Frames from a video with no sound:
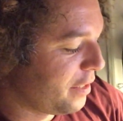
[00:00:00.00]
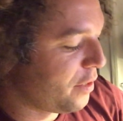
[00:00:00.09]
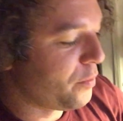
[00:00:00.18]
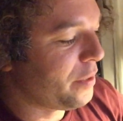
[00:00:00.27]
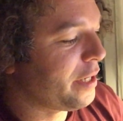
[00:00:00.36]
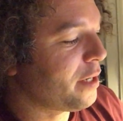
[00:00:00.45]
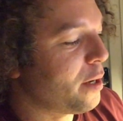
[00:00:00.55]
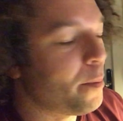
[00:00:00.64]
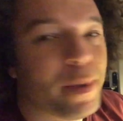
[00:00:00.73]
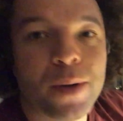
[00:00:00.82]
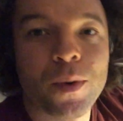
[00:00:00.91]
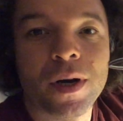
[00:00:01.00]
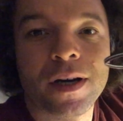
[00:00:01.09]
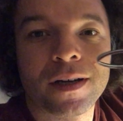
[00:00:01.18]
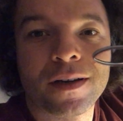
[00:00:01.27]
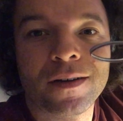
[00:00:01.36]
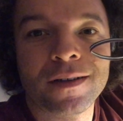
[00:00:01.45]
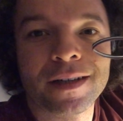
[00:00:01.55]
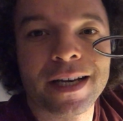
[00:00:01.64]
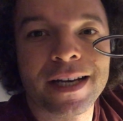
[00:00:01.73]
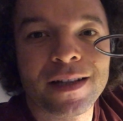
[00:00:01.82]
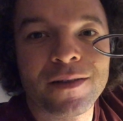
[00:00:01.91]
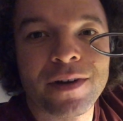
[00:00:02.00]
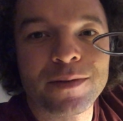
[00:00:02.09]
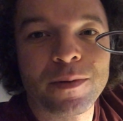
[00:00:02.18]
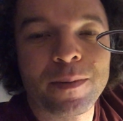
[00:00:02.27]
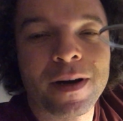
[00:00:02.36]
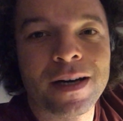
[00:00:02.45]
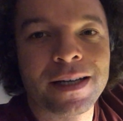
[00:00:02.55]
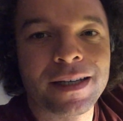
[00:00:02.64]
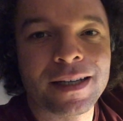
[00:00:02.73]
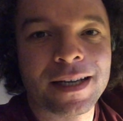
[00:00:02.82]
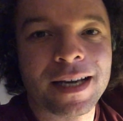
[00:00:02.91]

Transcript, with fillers: doing a bit of work on getting the Raspberry Pi